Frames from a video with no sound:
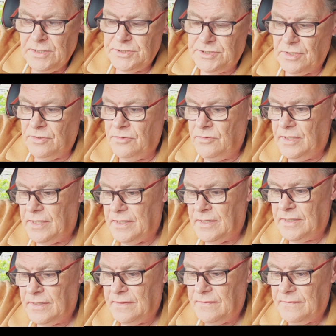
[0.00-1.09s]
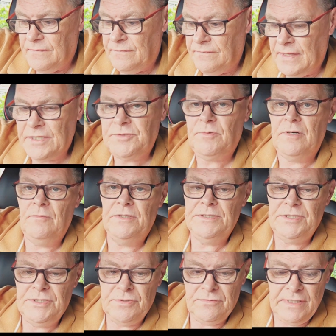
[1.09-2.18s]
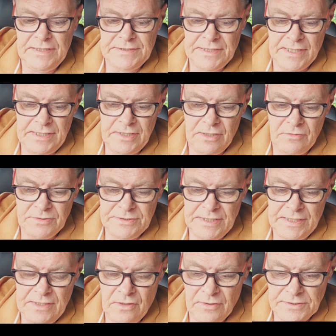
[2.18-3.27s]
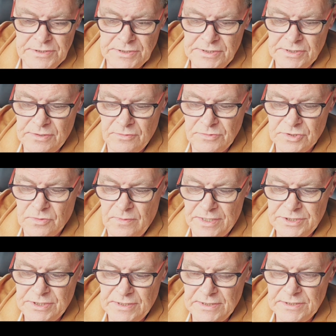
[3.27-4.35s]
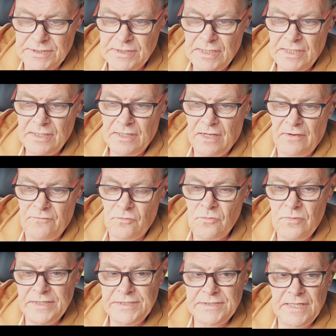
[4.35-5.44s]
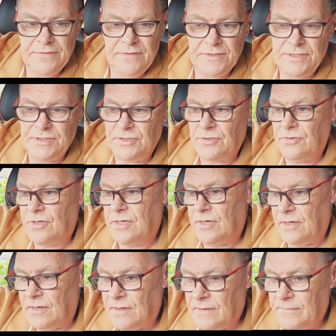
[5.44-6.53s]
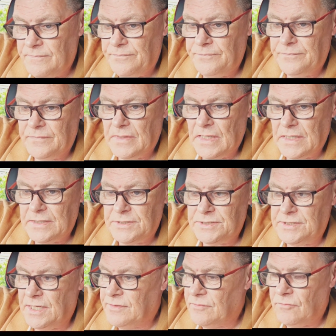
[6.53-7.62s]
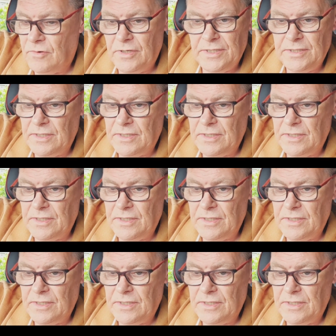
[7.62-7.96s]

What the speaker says: So that's what I wanted to really say. You know, in answer to those questions, I've always said this is a good car. There's nothing wrong.